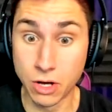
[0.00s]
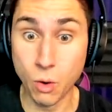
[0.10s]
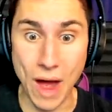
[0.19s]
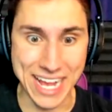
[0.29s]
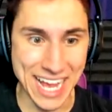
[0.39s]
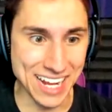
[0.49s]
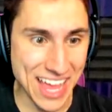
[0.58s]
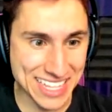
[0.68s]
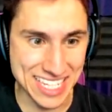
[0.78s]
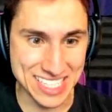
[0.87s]
Boy, I kind of
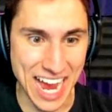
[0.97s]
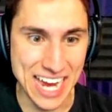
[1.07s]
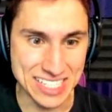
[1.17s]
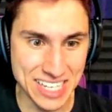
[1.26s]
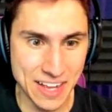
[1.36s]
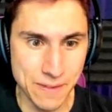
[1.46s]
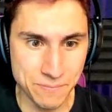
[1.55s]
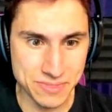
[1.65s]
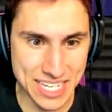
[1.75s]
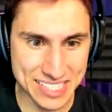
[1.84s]
like these guys.
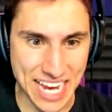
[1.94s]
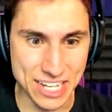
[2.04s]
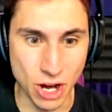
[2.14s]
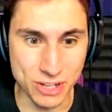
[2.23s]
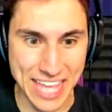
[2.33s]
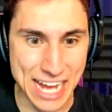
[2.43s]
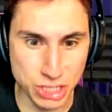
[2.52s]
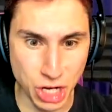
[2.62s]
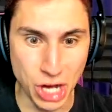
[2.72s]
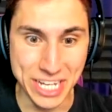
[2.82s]
These guys aren't
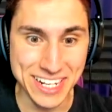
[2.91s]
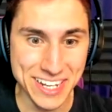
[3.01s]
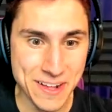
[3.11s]
that good.